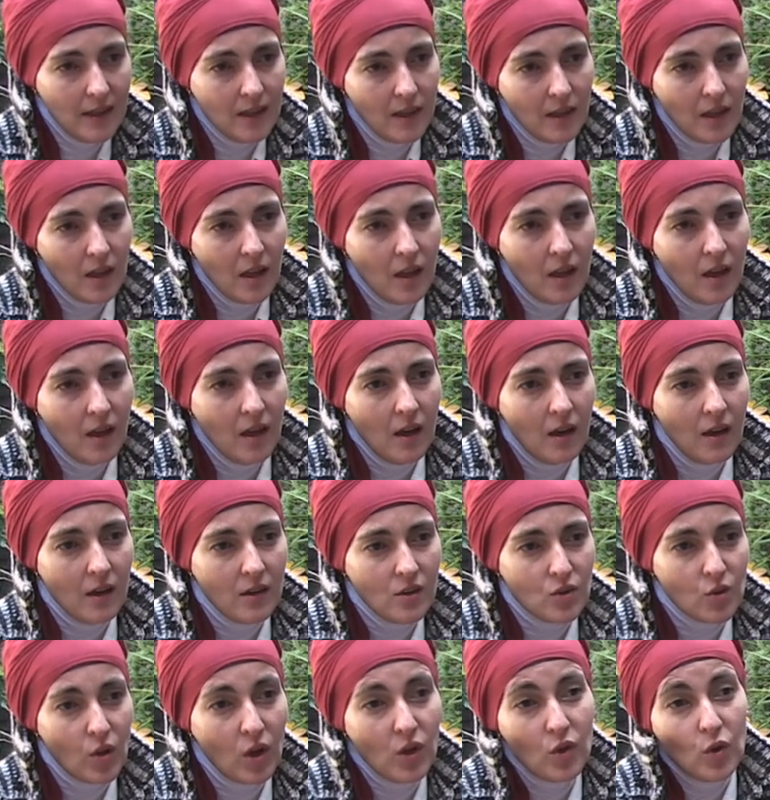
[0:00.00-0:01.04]
Mm-hmm. uh,
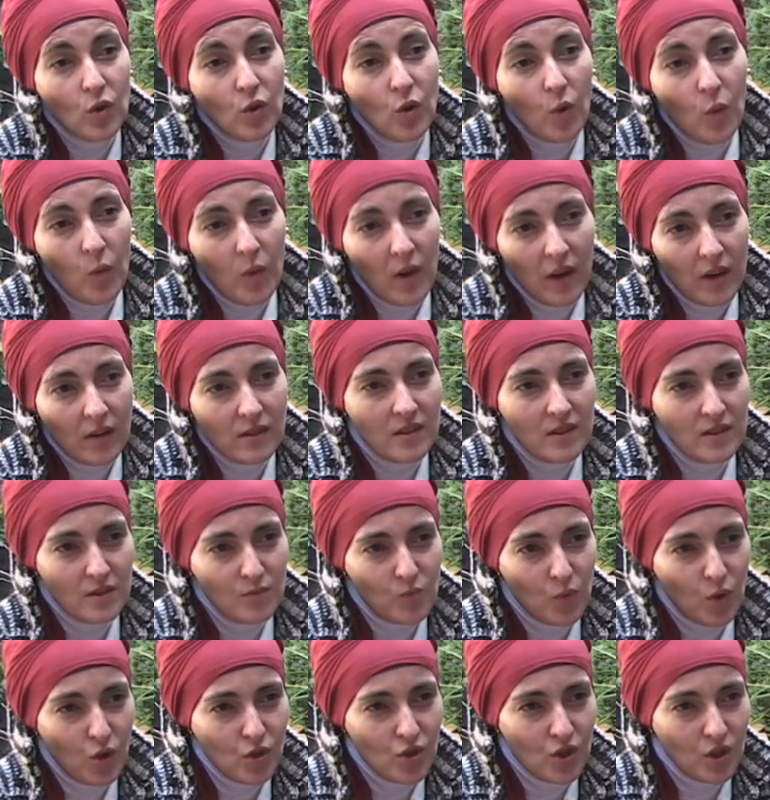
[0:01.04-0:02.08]
so I don't know where this
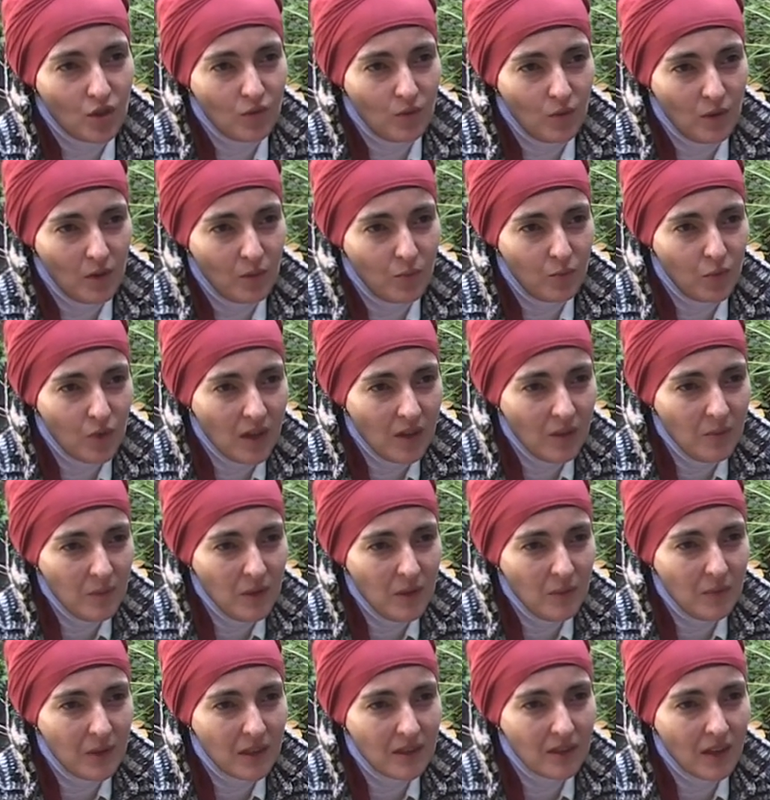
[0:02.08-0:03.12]
project will bring
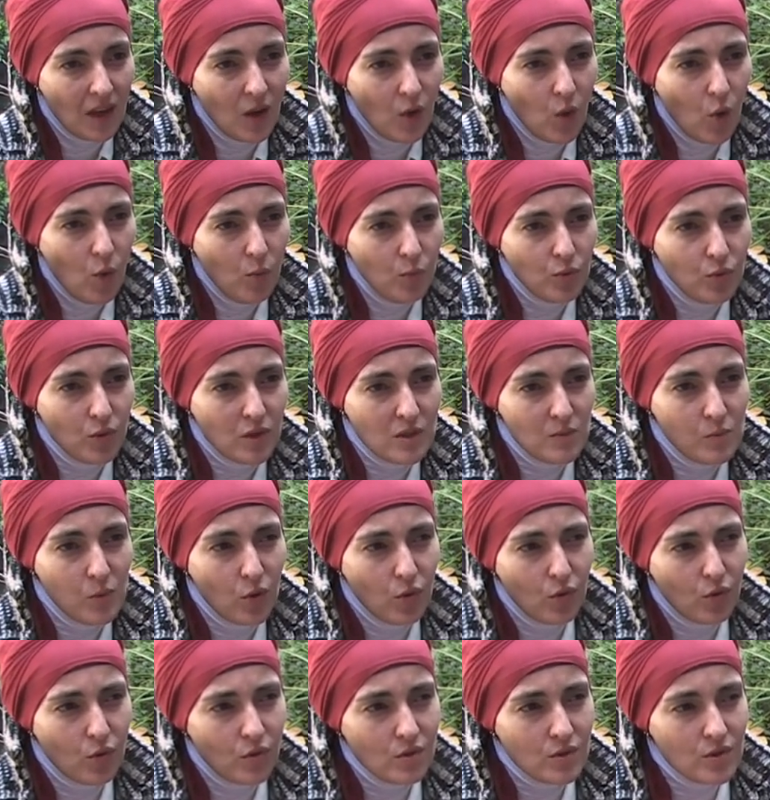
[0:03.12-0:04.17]
me, but I hope to
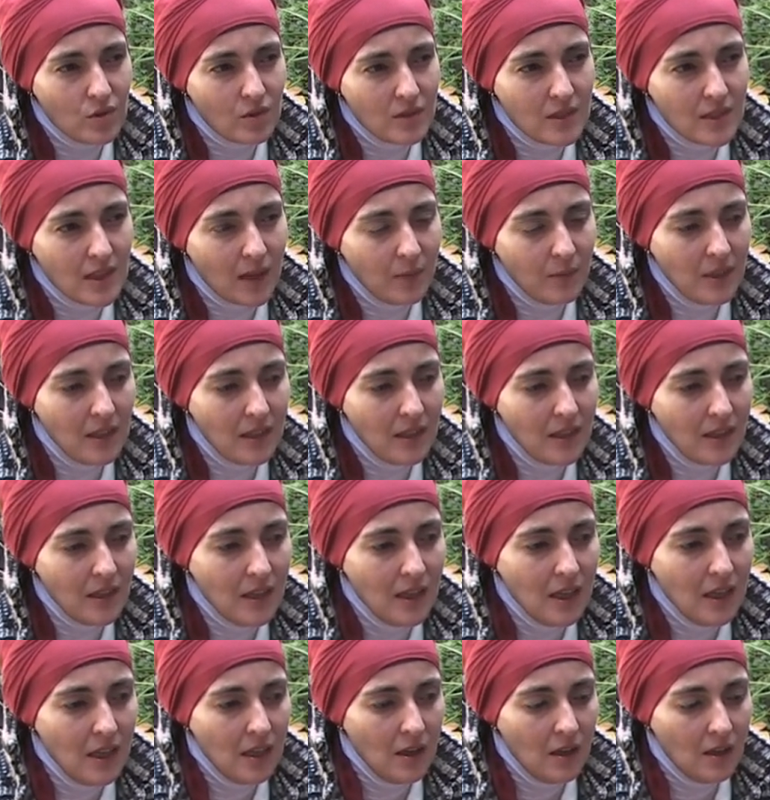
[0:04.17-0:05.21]
explore also something
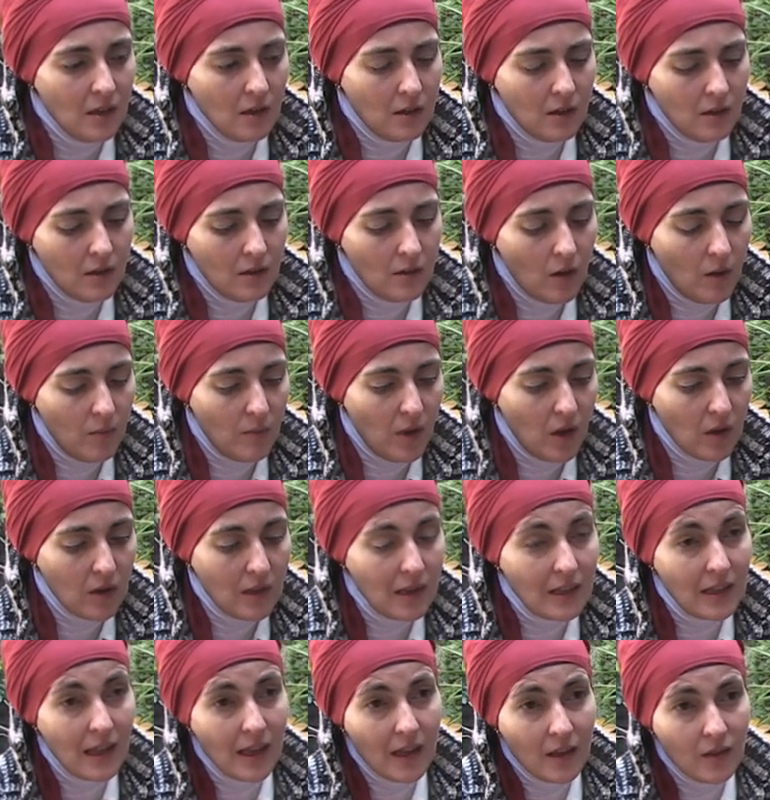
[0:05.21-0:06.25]
uh, about
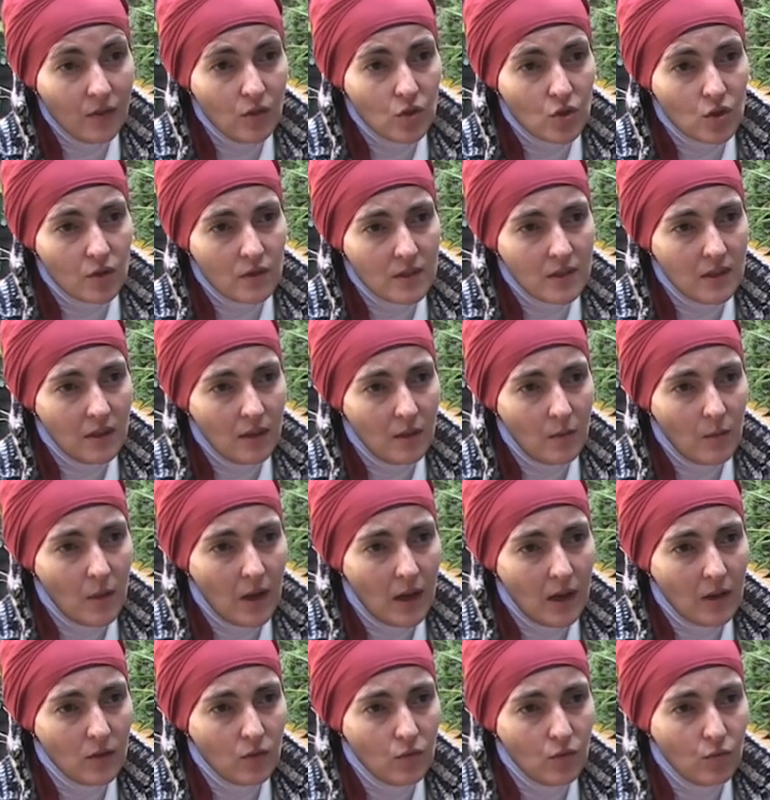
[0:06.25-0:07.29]
the language of
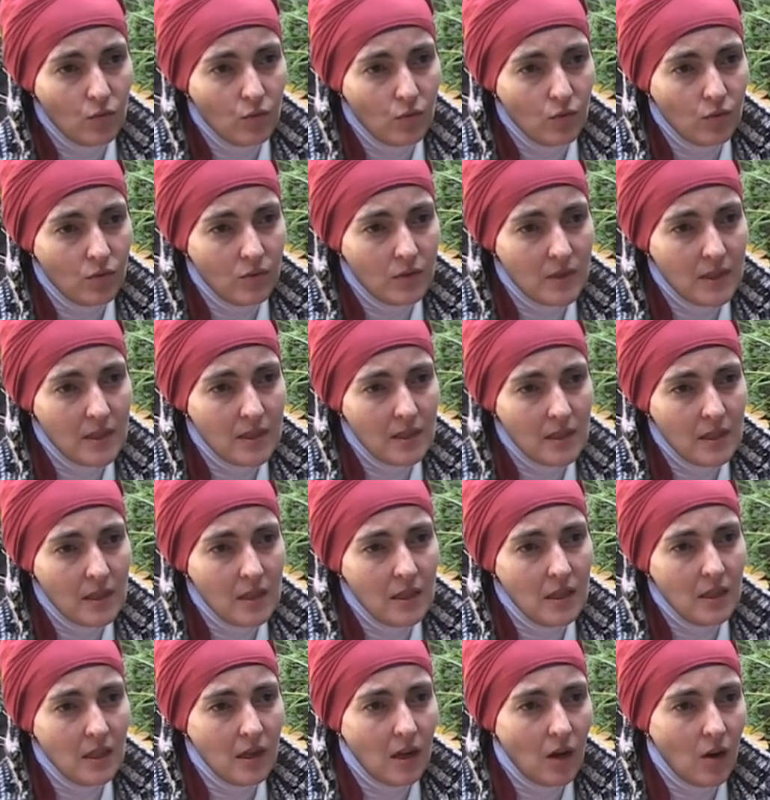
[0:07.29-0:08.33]
cinema, to
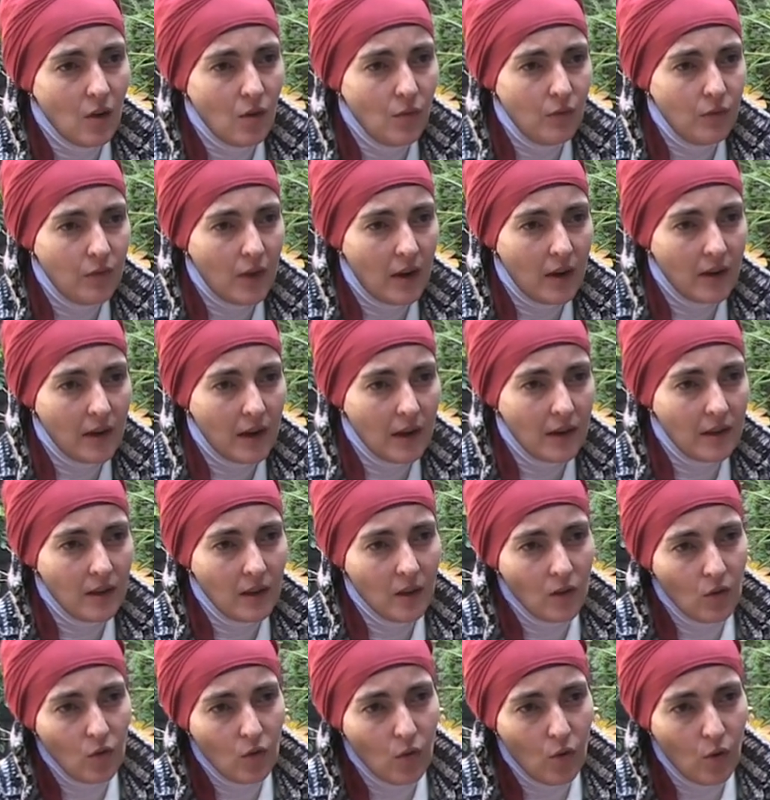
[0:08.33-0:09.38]
see how far I
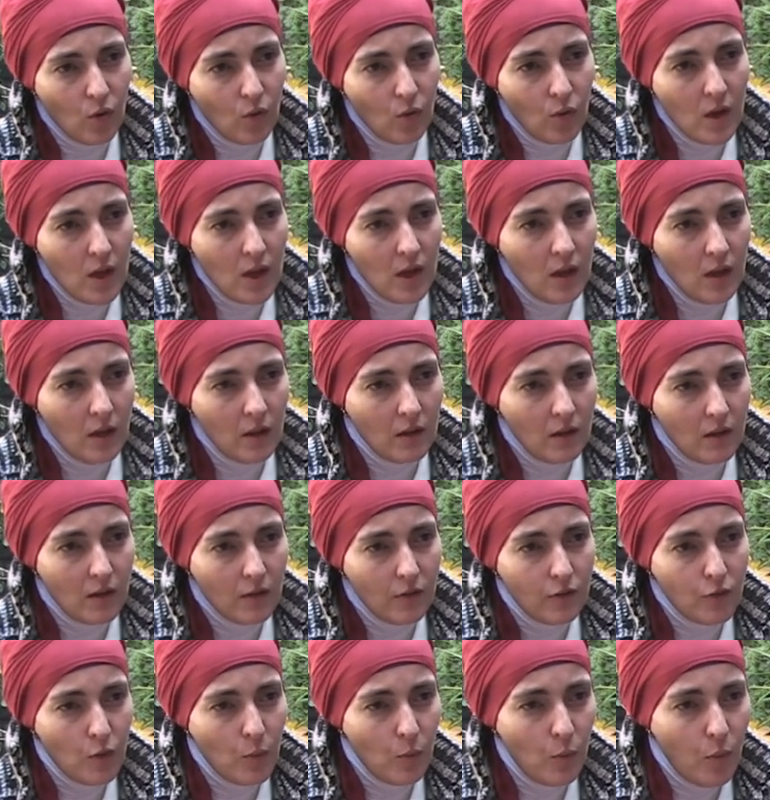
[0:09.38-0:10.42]
can go uh,
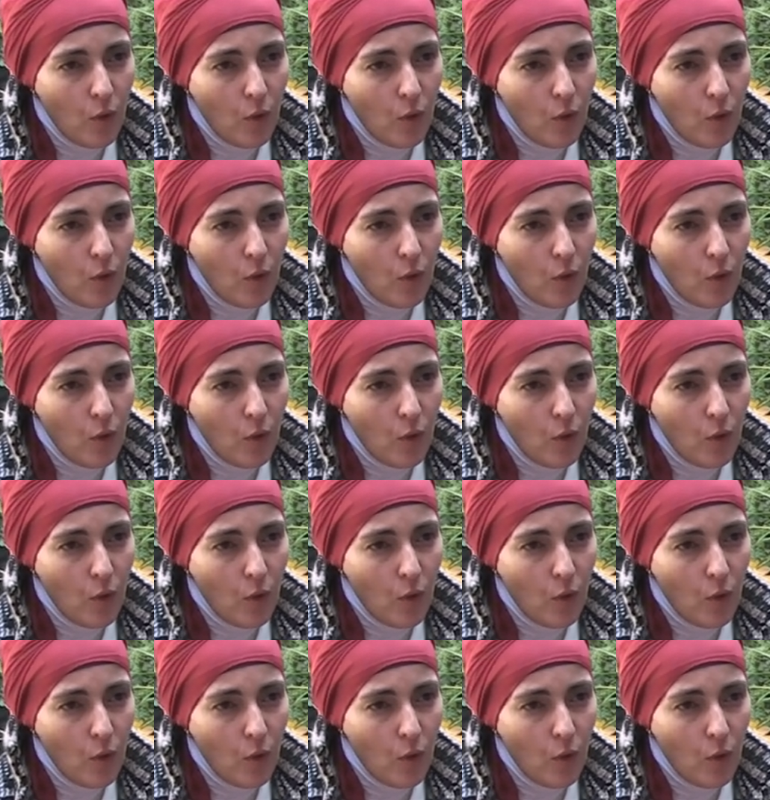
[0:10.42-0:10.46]
from